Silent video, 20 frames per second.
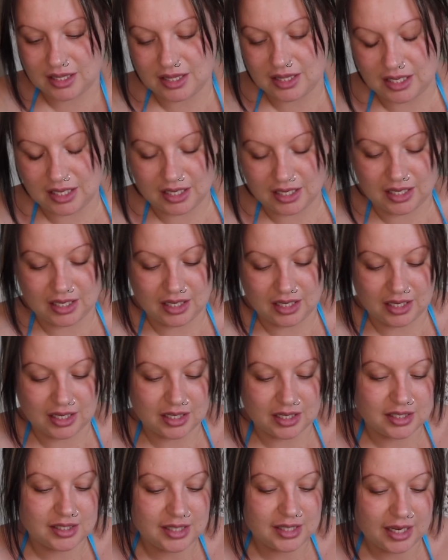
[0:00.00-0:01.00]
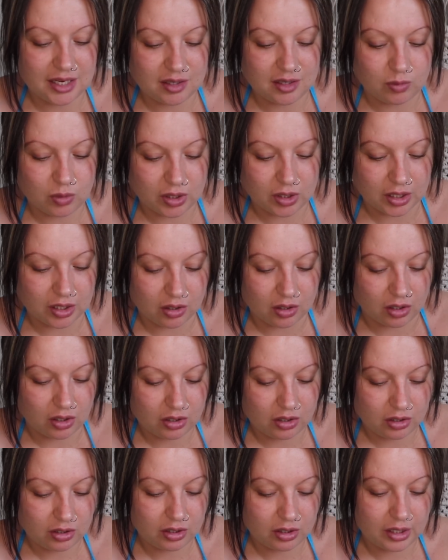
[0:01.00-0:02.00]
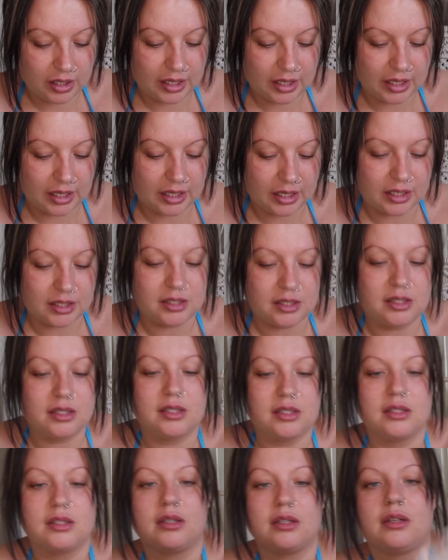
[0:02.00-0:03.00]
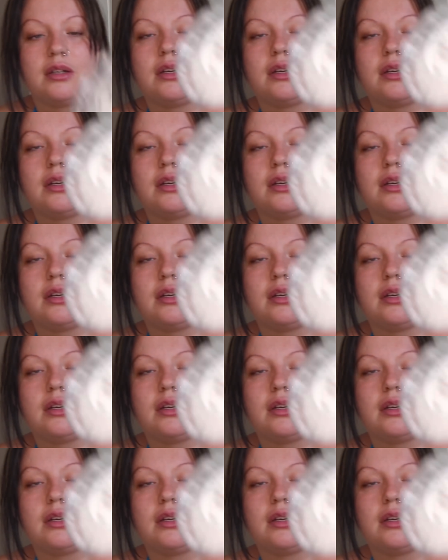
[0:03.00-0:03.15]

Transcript: the second one I got is